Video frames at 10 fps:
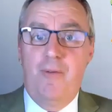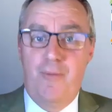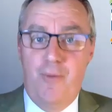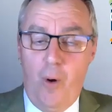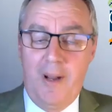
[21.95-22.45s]

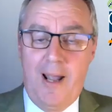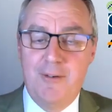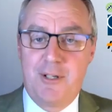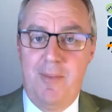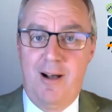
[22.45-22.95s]
Before we
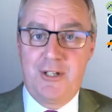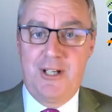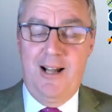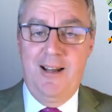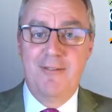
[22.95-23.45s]
go to
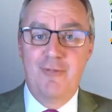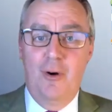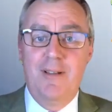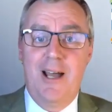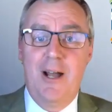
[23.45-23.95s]
Marcel and
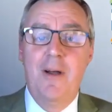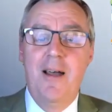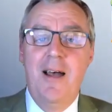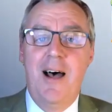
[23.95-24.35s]
Roy, though,